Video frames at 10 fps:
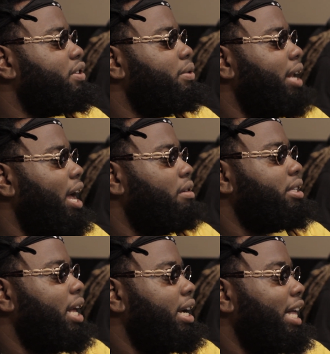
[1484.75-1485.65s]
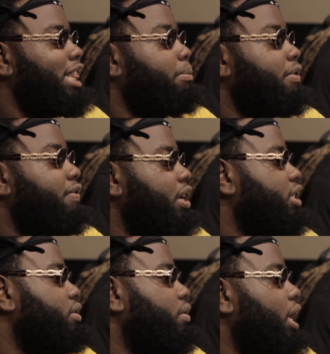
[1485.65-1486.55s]
So now it's like at the
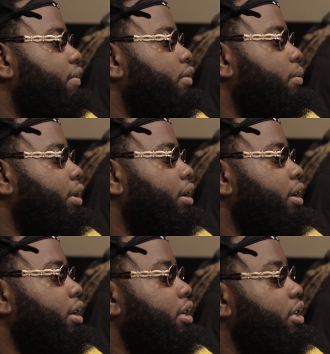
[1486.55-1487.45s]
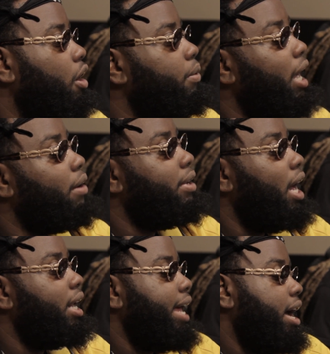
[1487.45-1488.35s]
professional level where, yo, we got
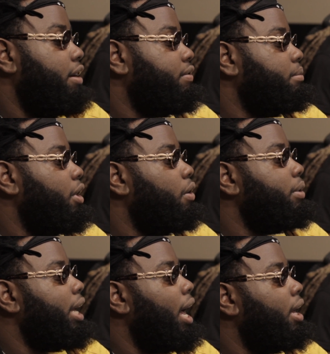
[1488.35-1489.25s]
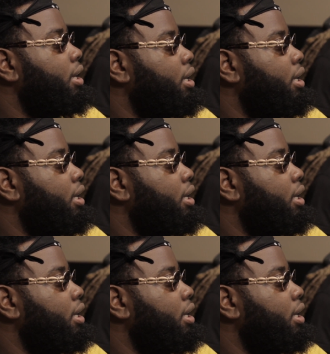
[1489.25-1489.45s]
Rihanna album, yo, we got